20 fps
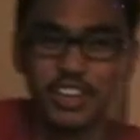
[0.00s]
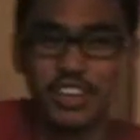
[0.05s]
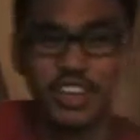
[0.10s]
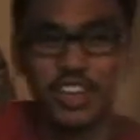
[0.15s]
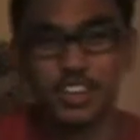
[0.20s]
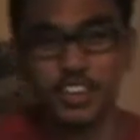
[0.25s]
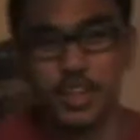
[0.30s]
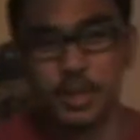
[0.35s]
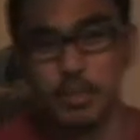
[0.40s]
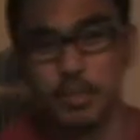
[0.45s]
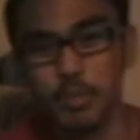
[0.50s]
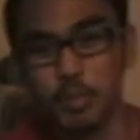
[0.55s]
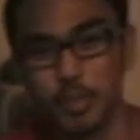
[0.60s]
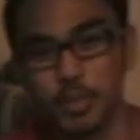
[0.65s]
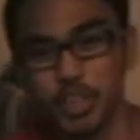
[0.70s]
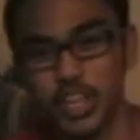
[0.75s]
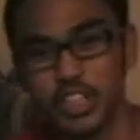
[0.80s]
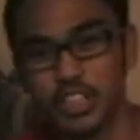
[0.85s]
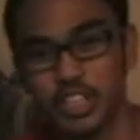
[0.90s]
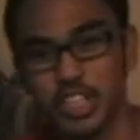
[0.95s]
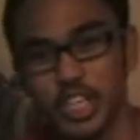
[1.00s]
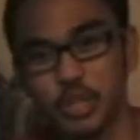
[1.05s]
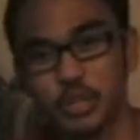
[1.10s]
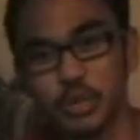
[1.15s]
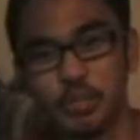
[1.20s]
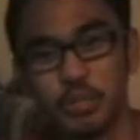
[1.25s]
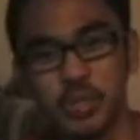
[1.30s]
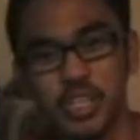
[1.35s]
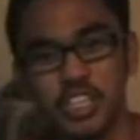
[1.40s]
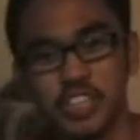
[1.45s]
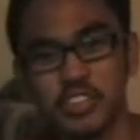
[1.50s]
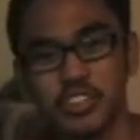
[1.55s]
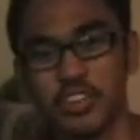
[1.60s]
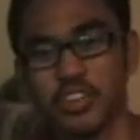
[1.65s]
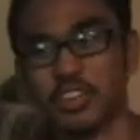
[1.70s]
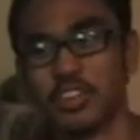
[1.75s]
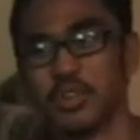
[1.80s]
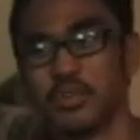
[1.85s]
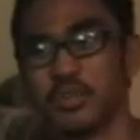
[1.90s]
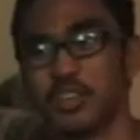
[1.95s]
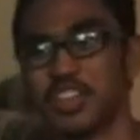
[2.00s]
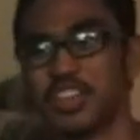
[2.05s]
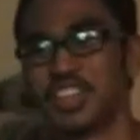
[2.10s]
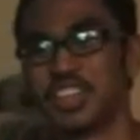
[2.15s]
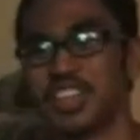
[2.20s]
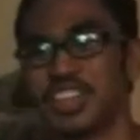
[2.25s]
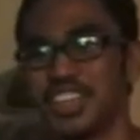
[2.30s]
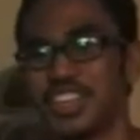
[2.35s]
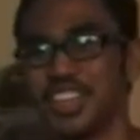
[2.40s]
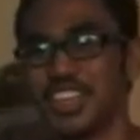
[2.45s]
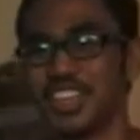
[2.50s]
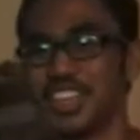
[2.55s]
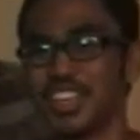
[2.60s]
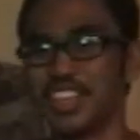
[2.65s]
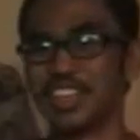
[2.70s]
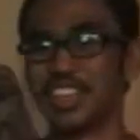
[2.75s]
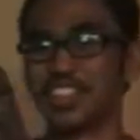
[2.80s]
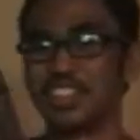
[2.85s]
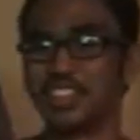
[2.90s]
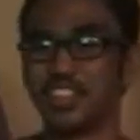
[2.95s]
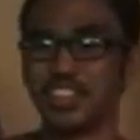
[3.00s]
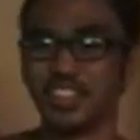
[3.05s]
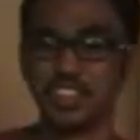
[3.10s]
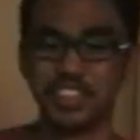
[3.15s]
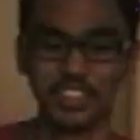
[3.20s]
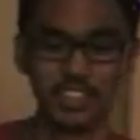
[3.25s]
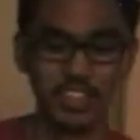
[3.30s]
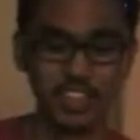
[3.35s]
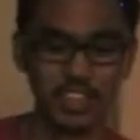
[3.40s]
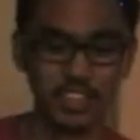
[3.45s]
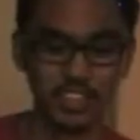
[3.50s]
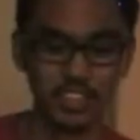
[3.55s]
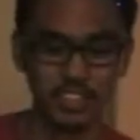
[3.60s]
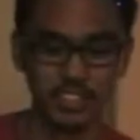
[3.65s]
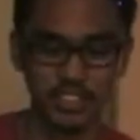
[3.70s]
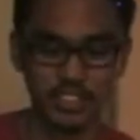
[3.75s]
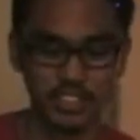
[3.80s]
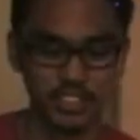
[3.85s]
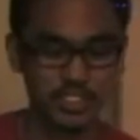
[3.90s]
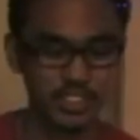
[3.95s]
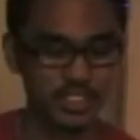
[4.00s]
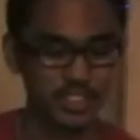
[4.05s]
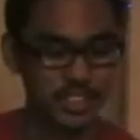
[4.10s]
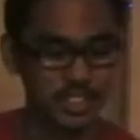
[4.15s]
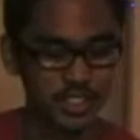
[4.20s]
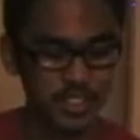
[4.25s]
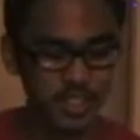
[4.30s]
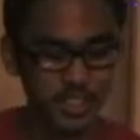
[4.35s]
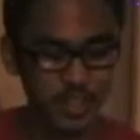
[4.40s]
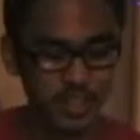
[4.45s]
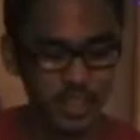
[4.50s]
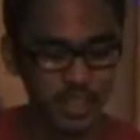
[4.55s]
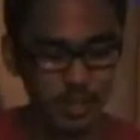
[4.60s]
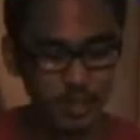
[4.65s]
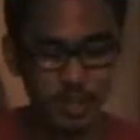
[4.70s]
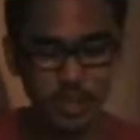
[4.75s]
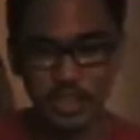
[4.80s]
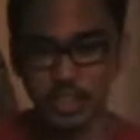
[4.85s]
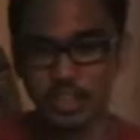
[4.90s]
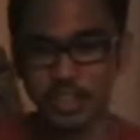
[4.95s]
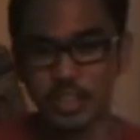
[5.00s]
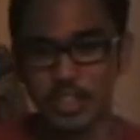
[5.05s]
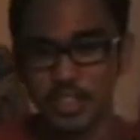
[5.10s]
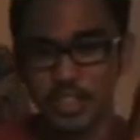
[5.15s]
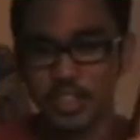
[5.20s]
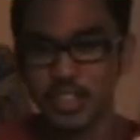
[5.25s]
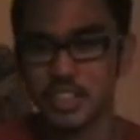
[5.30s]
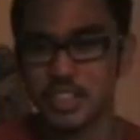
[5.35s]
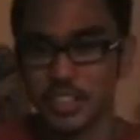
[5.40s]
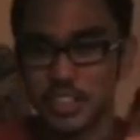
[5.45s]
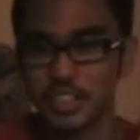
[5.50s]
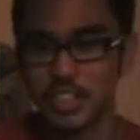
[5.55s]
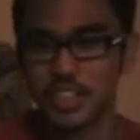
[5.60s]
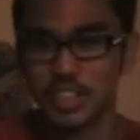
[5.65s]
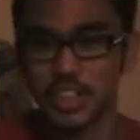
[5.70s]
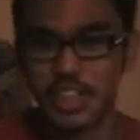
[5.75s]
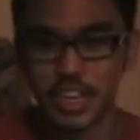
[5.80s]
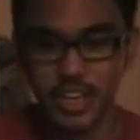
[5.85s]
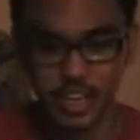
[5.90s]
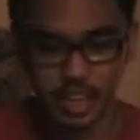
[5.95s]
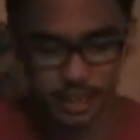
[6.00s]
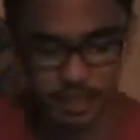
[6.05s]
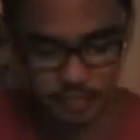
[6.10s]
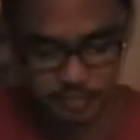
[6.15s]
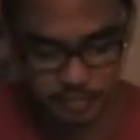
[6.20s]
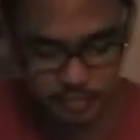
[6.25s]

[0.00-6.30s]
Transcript: And they pour like liquid bees on him. It's hilarious. But yeah,